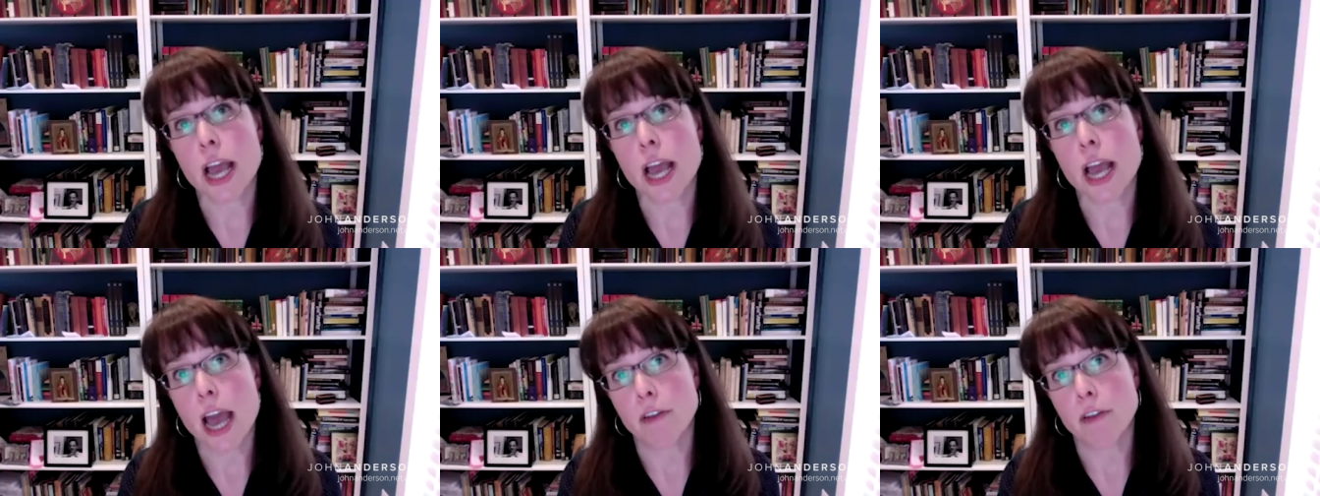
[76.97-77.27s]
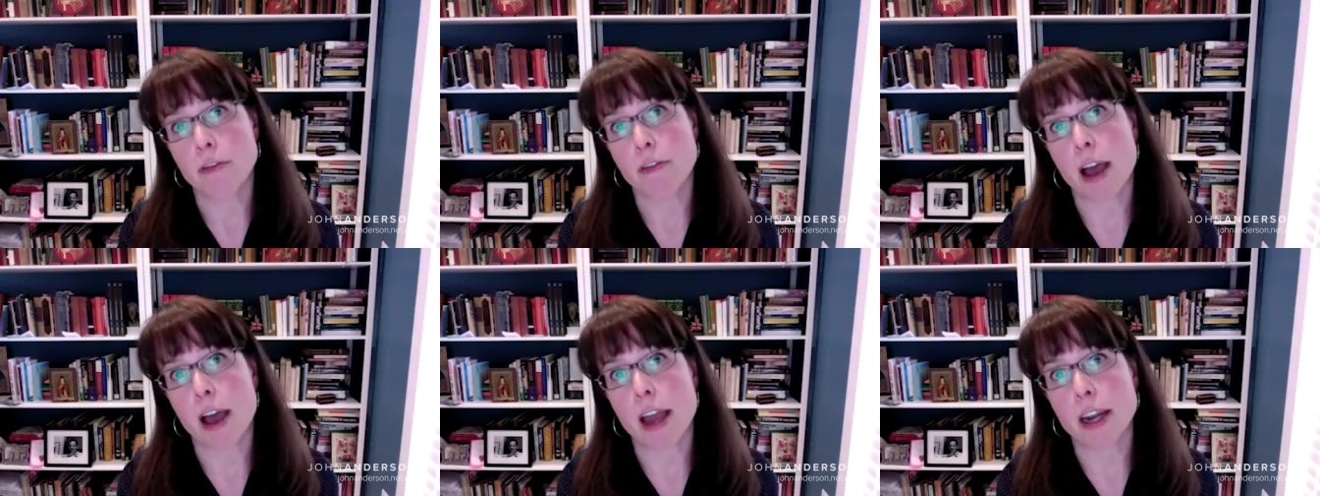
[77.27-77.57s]
and
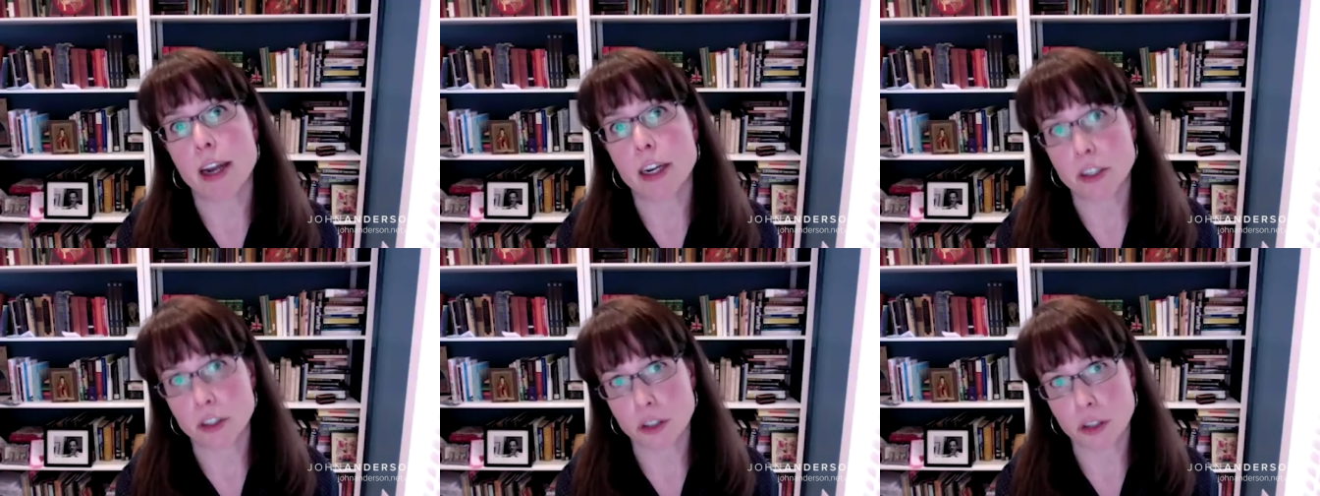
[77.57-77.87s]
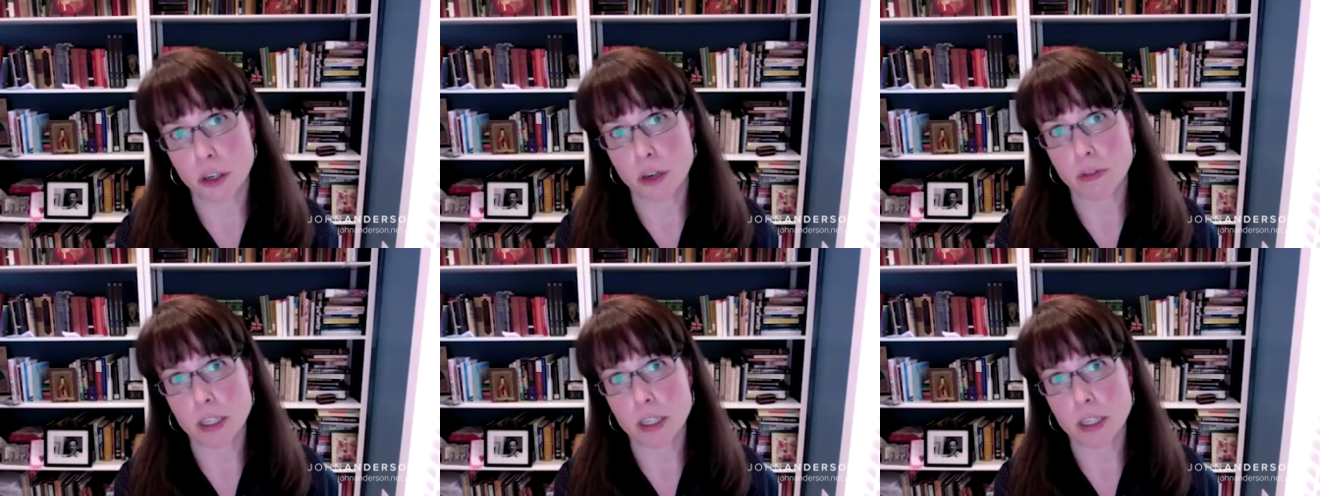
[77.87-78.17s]
find
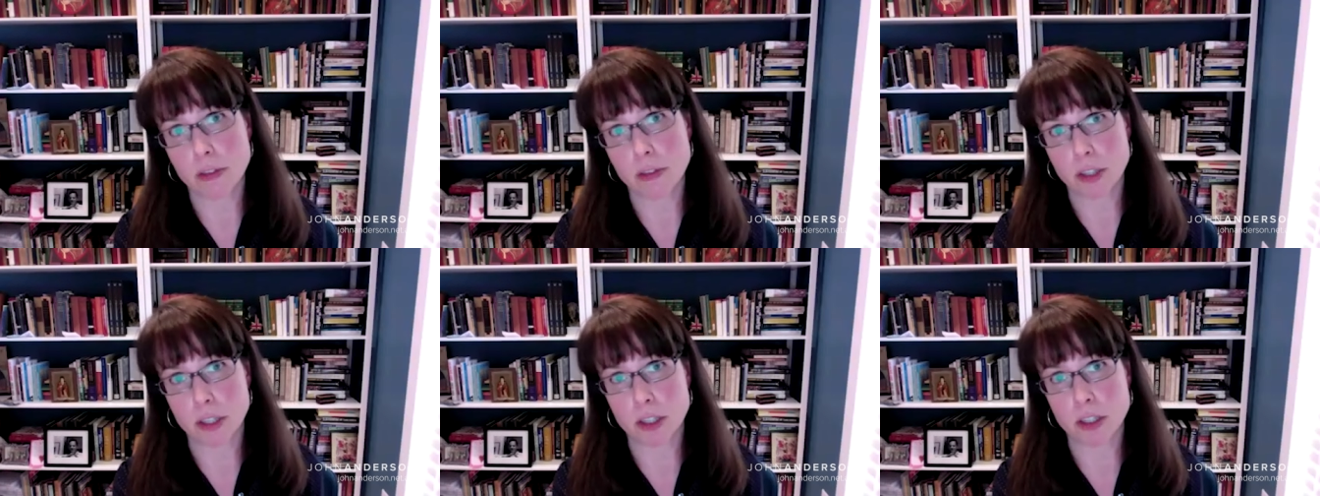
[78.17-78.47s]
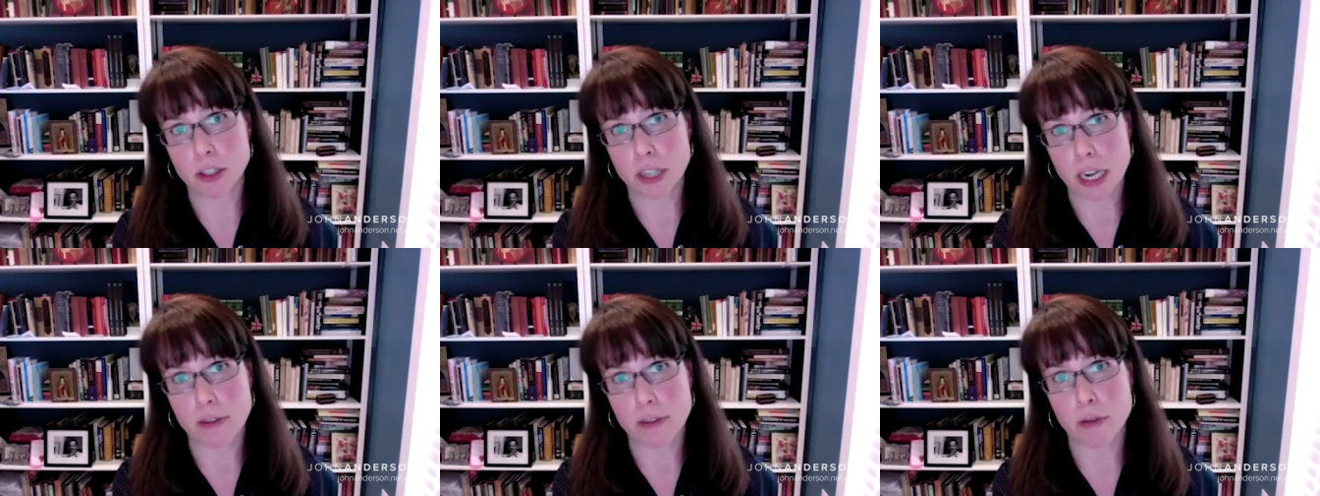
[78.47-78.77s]
conservatives in the
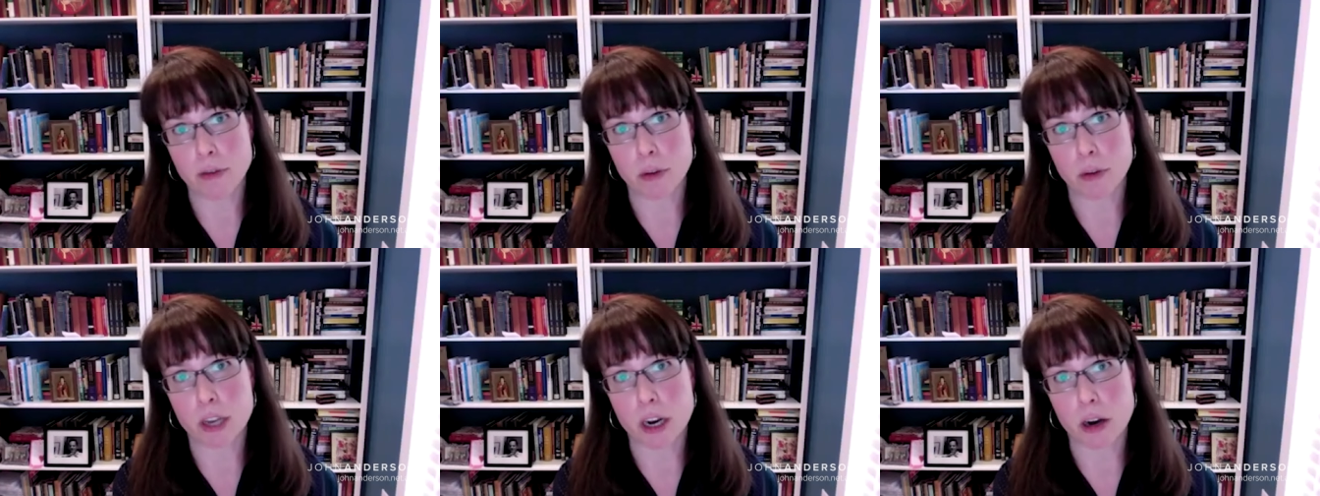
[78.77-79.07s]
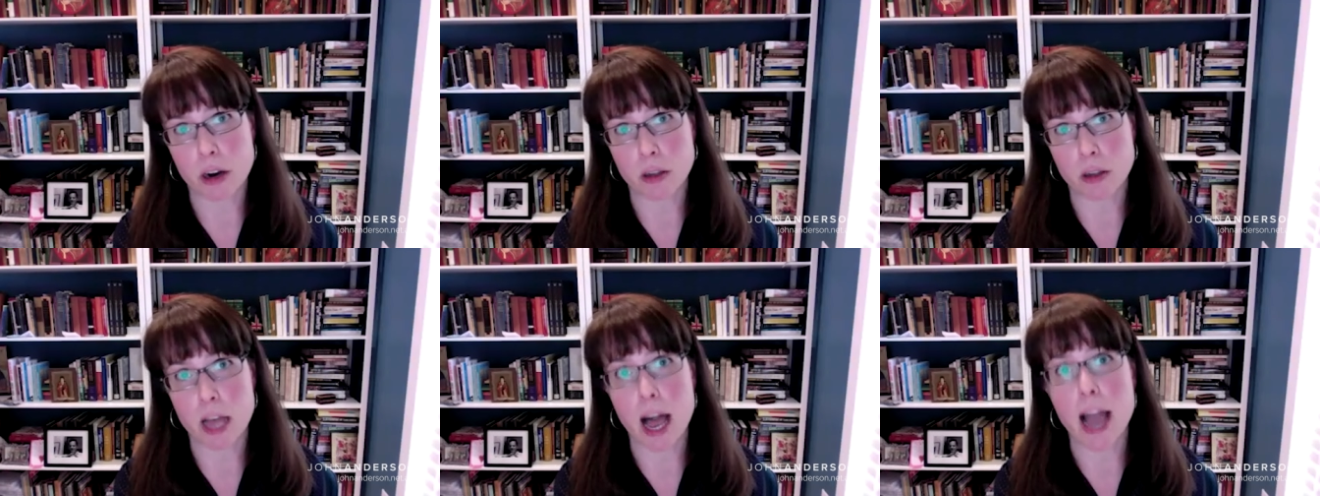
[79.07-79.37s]
state of North
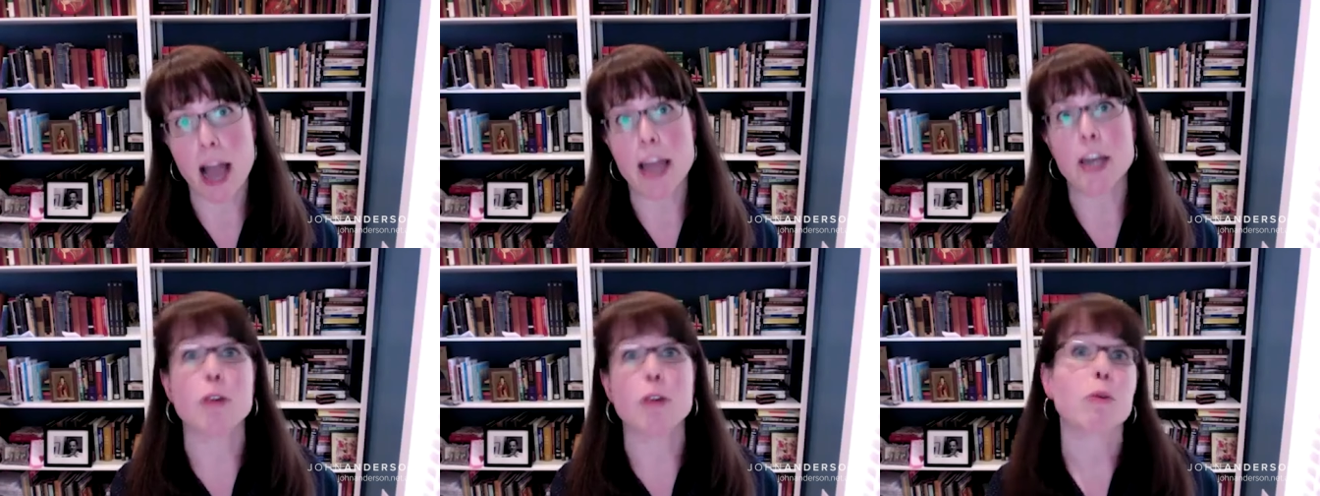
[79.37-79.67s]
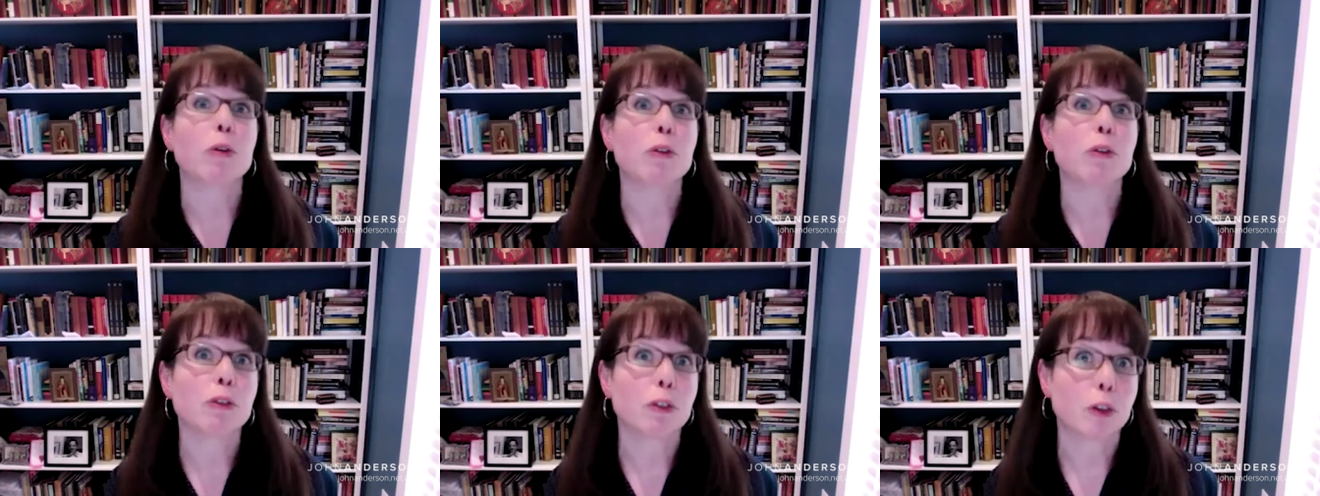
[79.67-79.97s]
Carolina
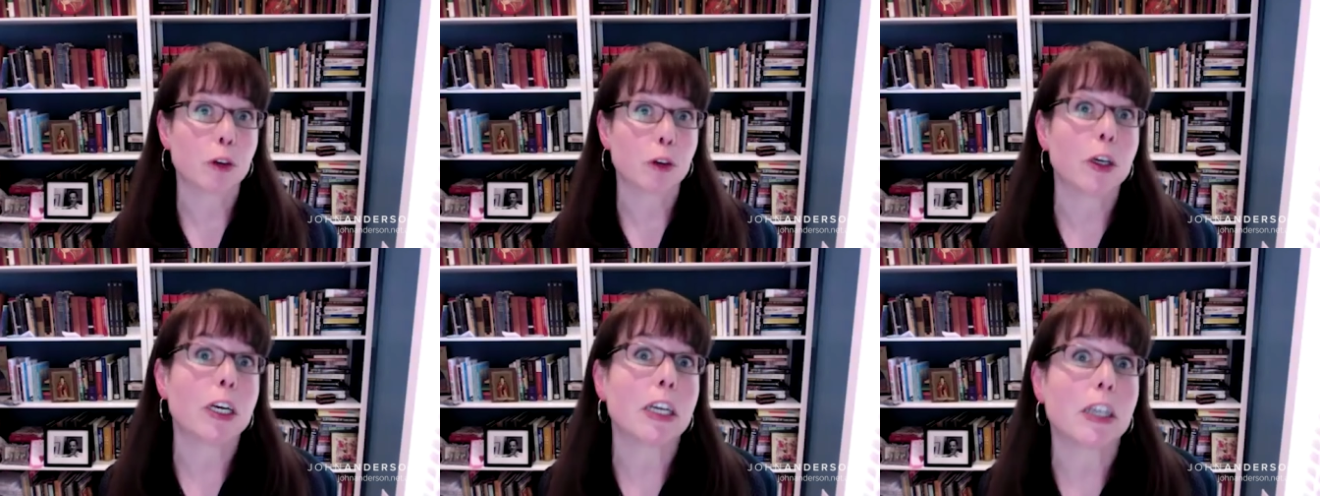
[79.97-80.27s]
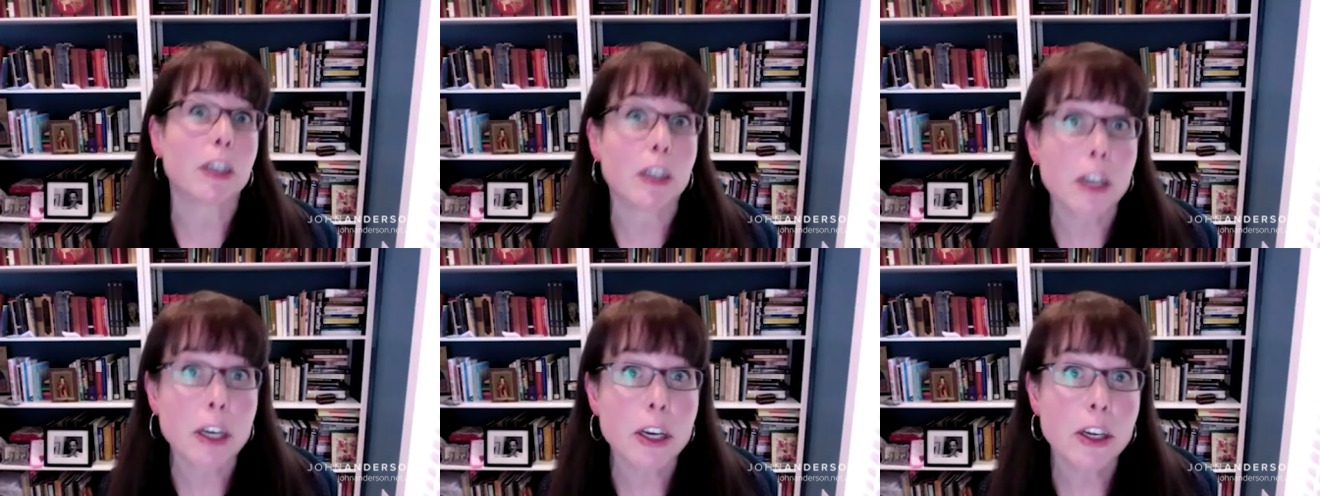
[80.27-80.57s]

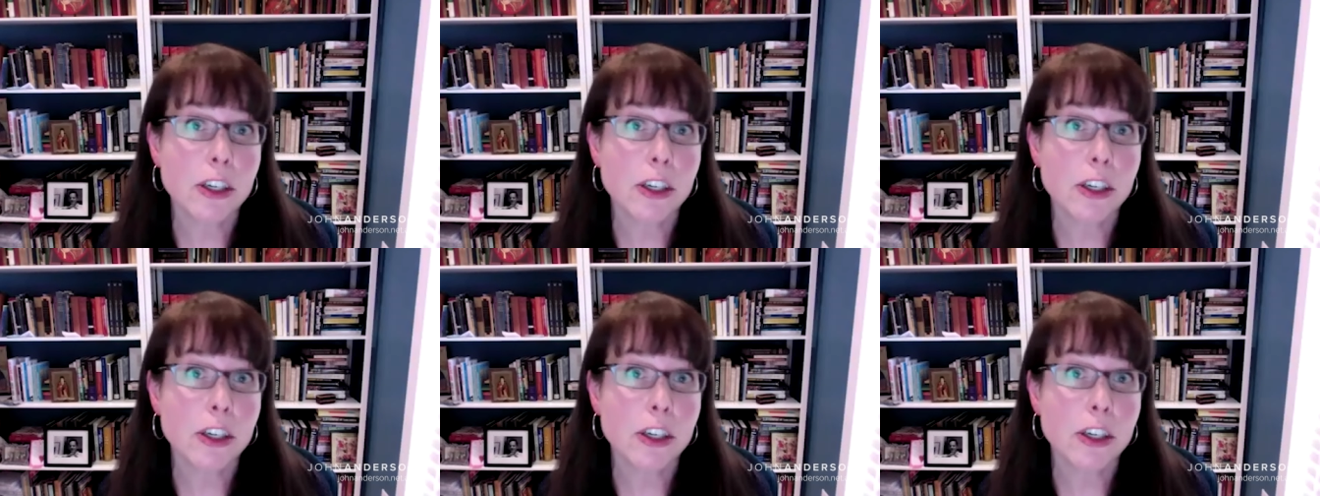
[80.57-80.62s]
referring